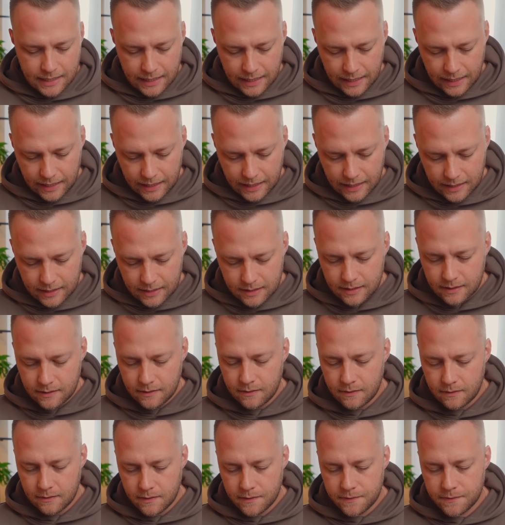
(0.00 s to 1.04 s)
And
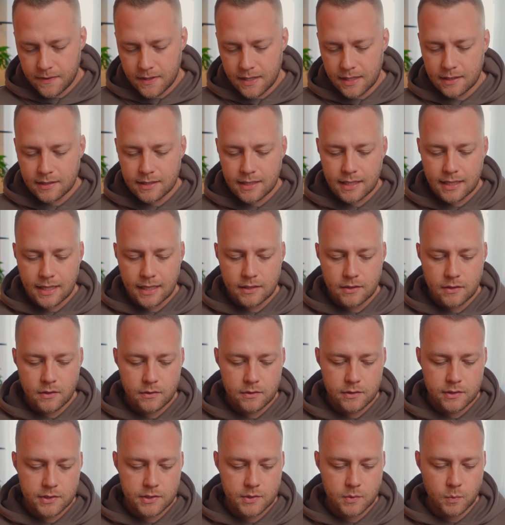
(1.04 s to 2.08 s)
the thing that I
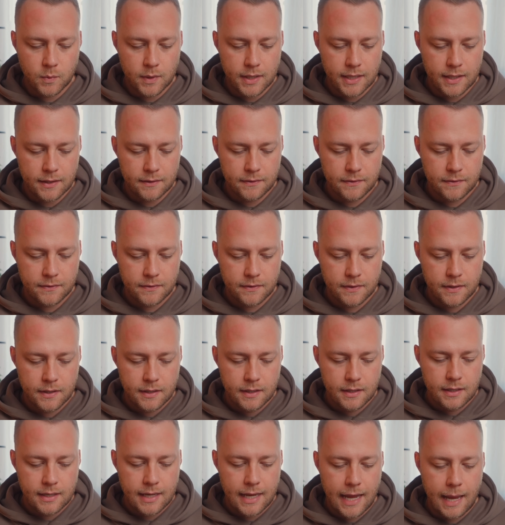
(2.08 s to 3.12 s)
noticed with
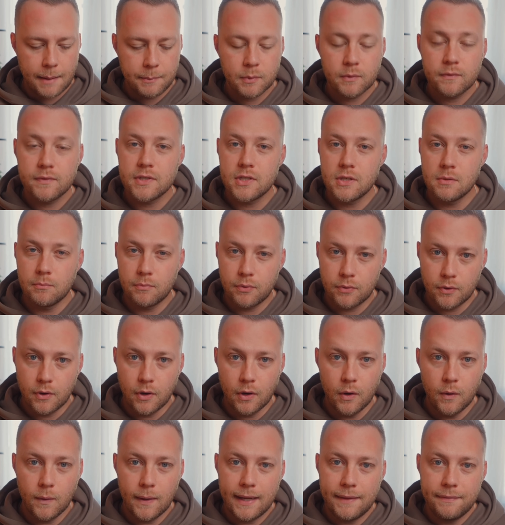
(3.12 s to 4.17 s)
Apple Vision
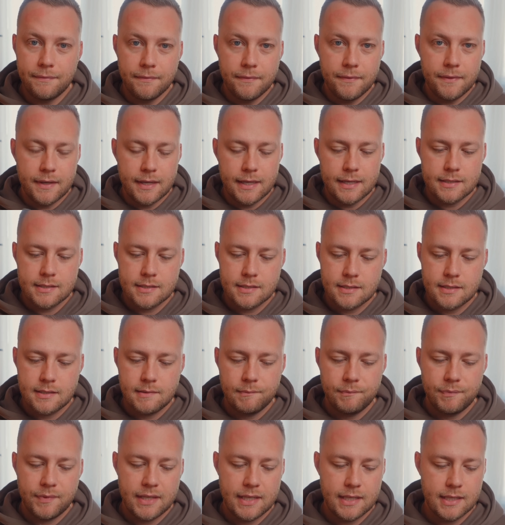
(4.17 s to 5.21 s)
Pro and this
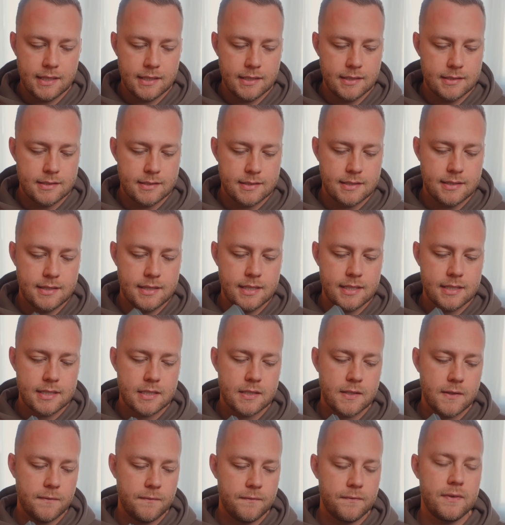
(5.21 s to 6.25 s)
is
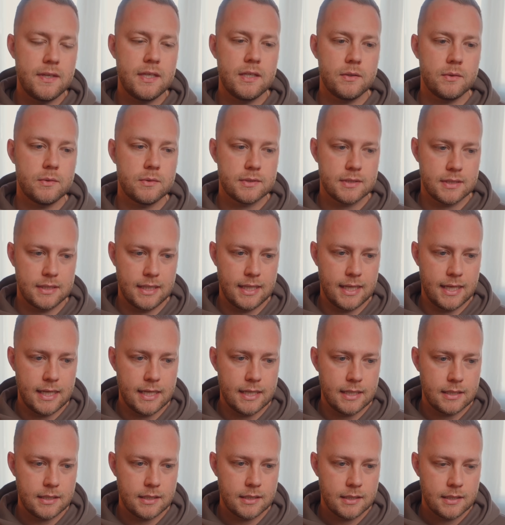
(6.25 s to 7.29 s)
this feels
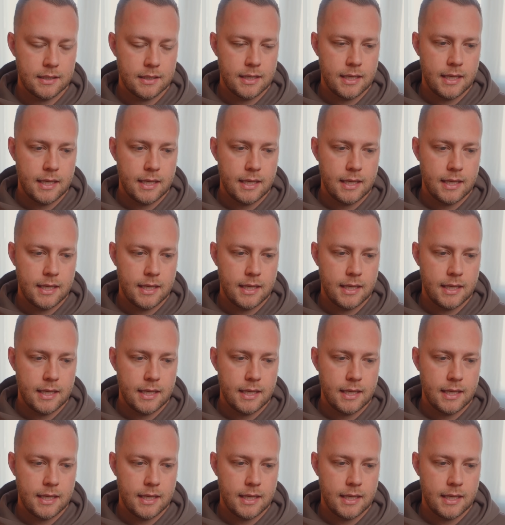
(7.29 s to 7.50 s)
like